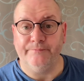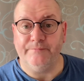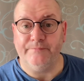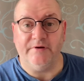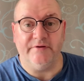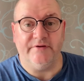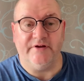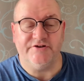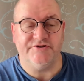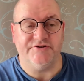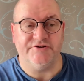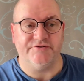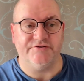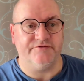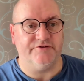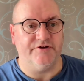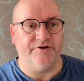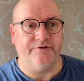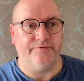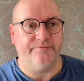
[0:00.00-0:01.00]
But that's
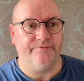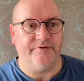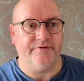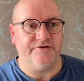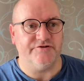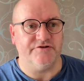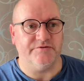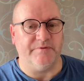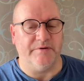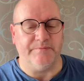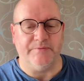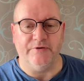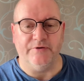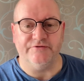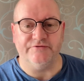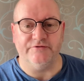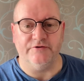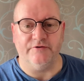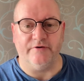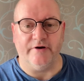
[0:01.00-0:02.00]
just my
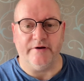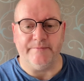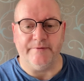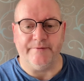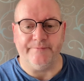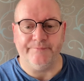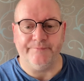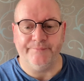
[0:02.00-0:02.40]
personal gripe.